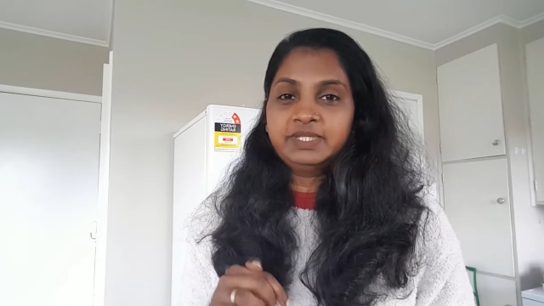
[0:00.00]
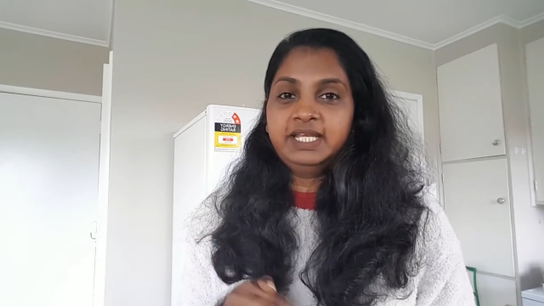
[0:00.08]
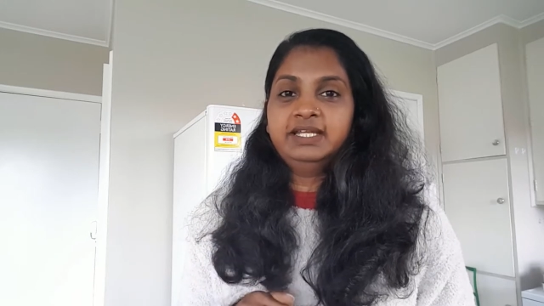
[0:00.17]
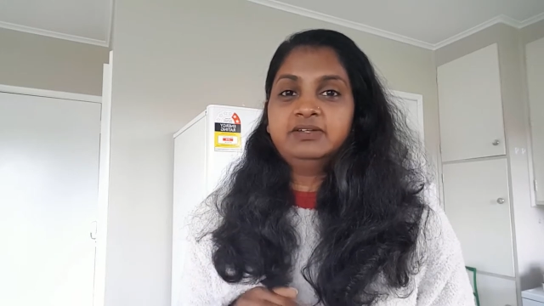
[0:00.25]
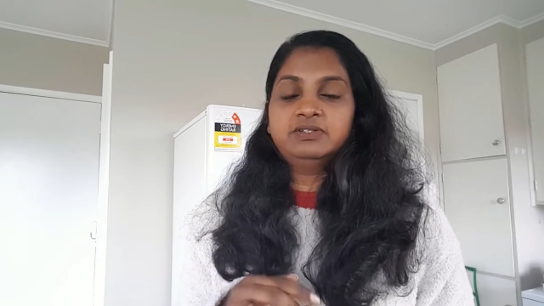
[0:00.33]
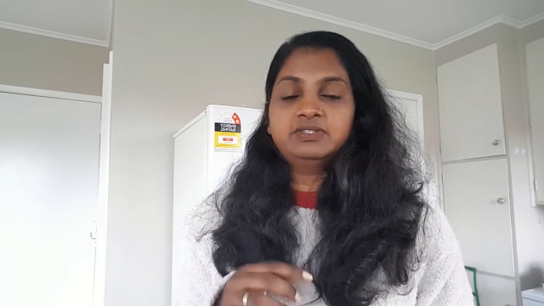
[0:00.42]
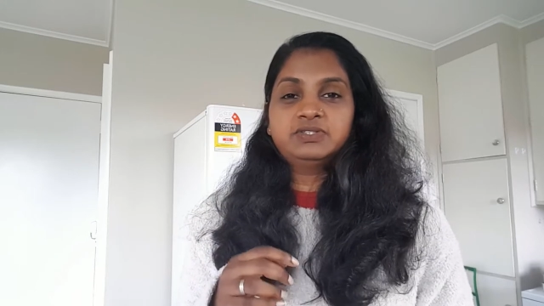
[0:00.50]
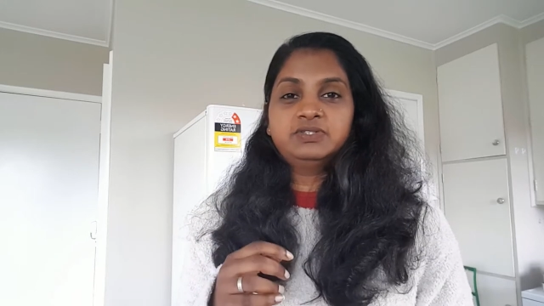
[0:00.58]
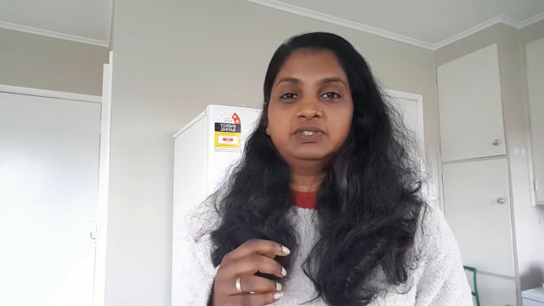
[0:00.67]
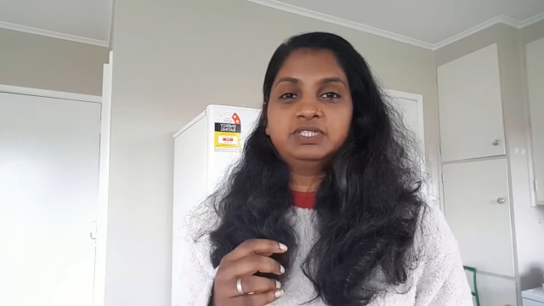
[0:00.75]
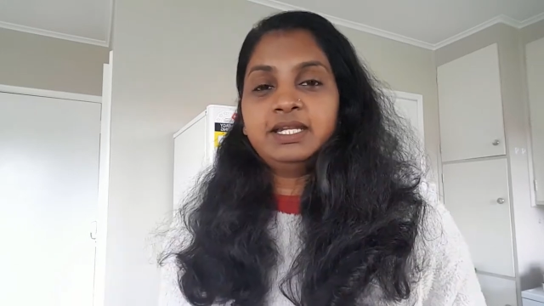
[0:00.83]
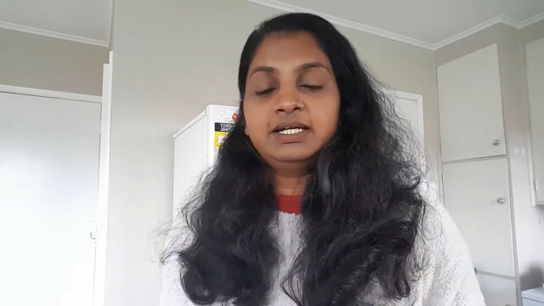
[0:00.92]
And
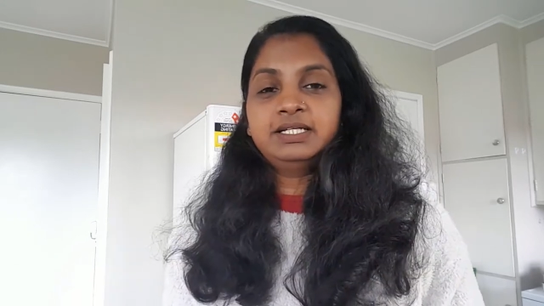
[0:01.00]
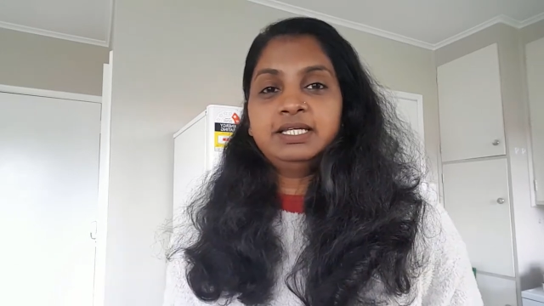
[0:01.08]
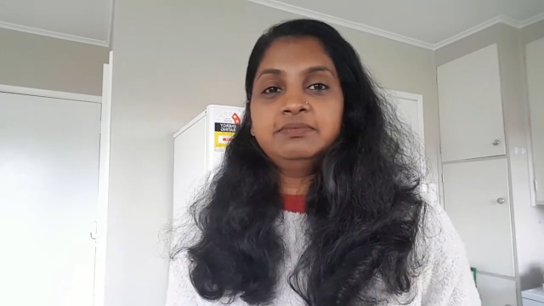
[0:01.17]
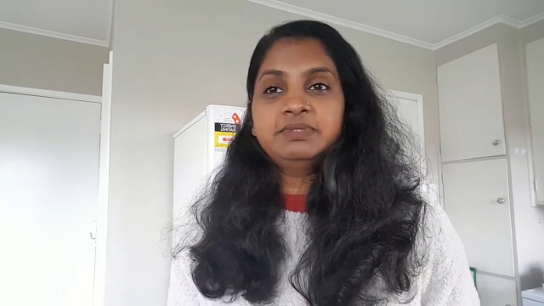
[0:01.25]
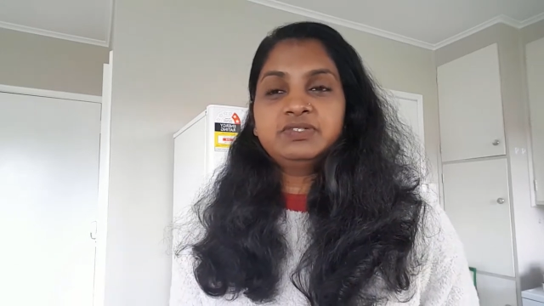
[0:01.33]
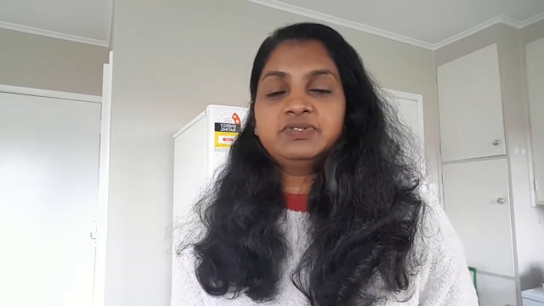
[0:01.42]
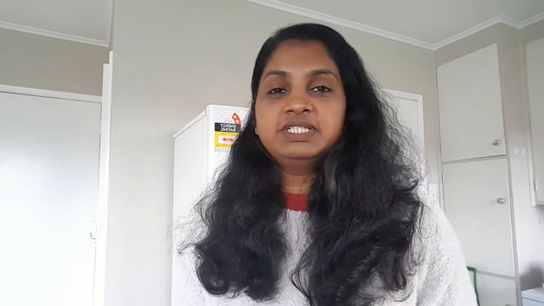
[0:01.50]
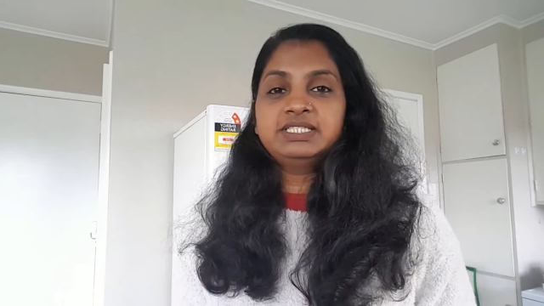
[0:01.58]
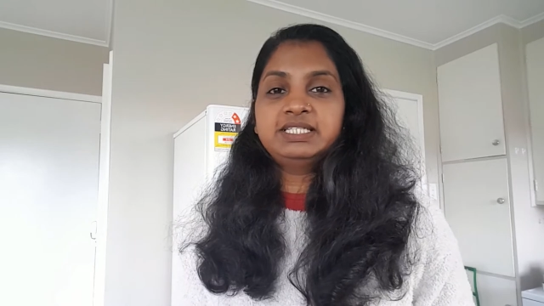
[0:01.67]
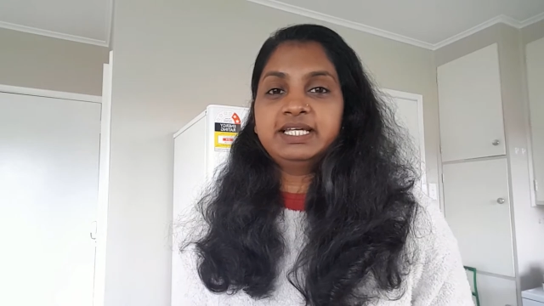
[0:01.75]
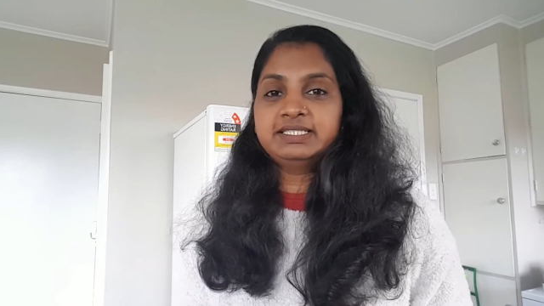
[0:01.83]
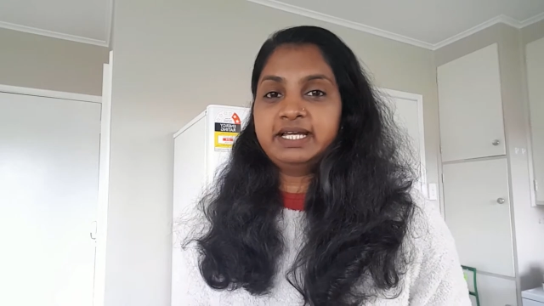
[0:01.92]
also, and in between
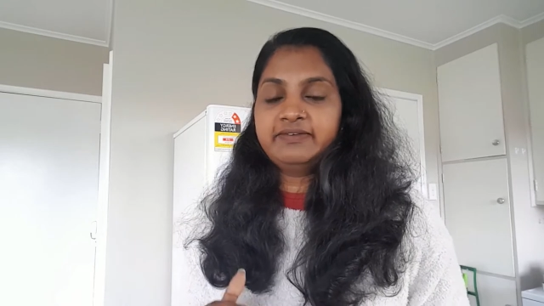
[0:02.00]
snacks,